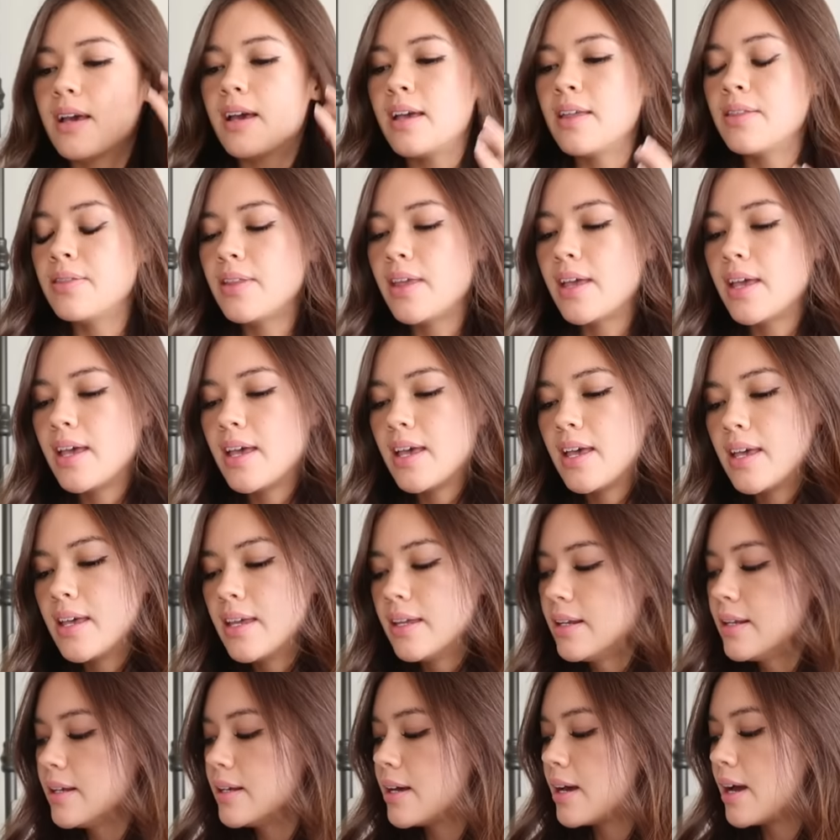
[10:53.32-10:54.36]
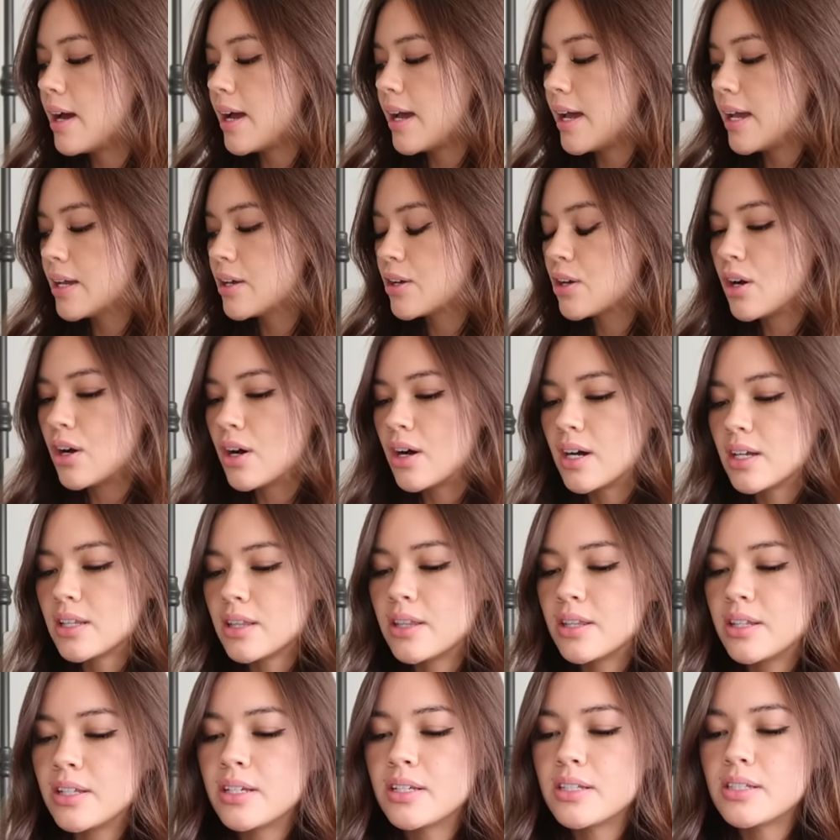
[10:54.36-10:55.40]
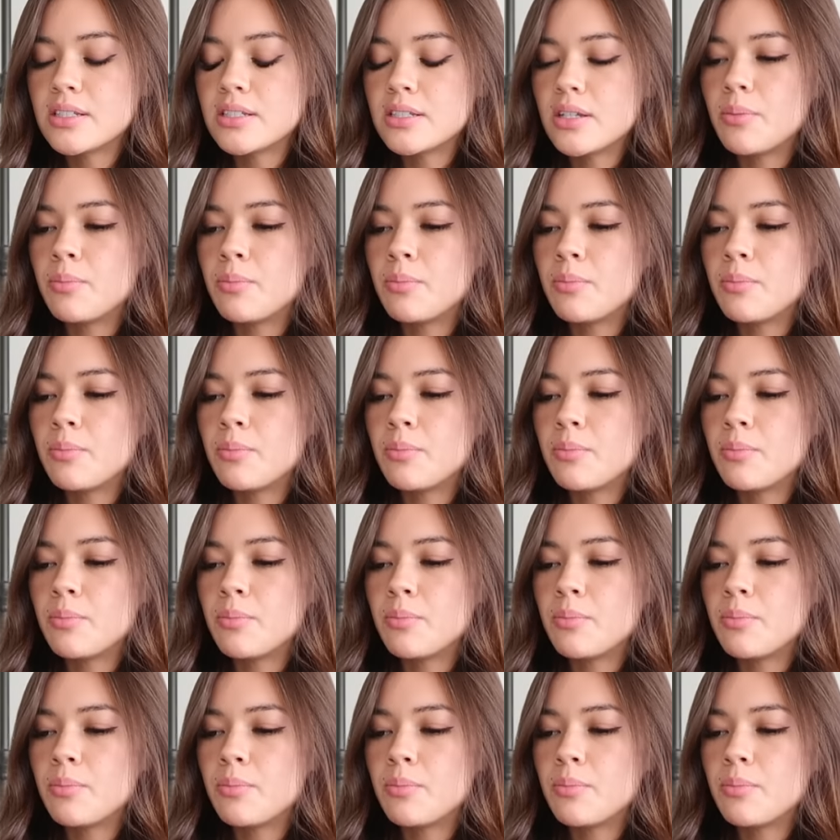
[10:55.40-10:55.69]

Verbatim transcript: and then I got this